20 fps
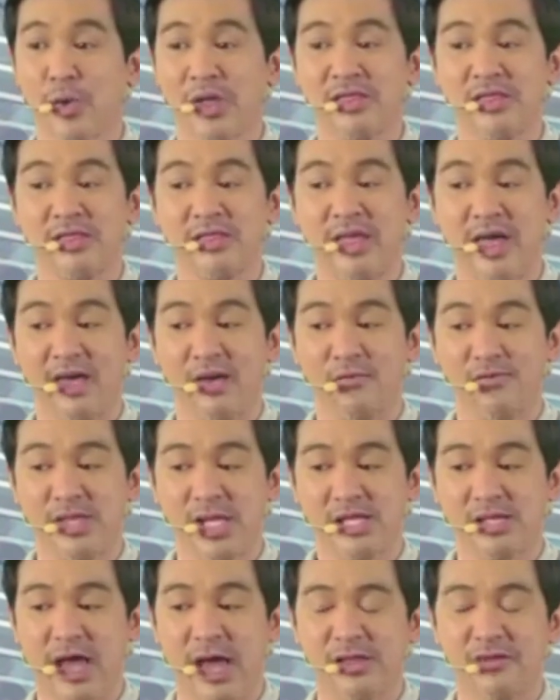when
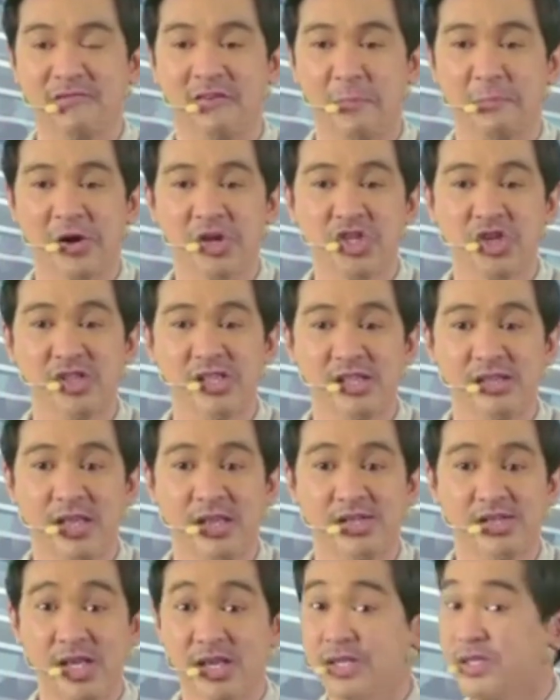this kind of opportunity
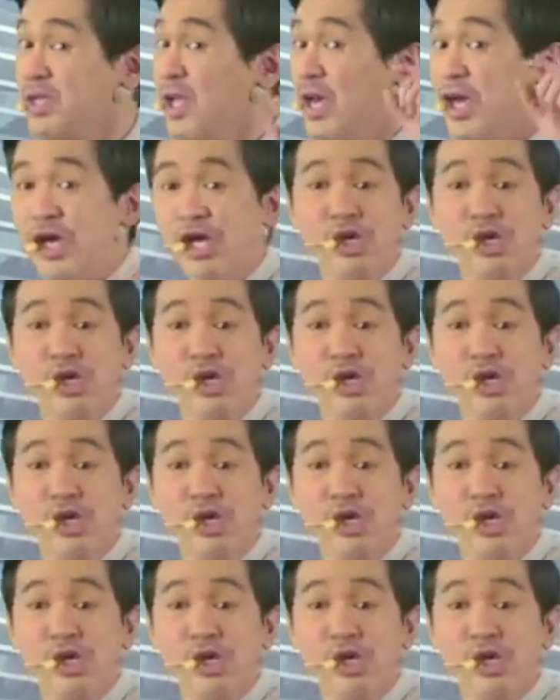exists.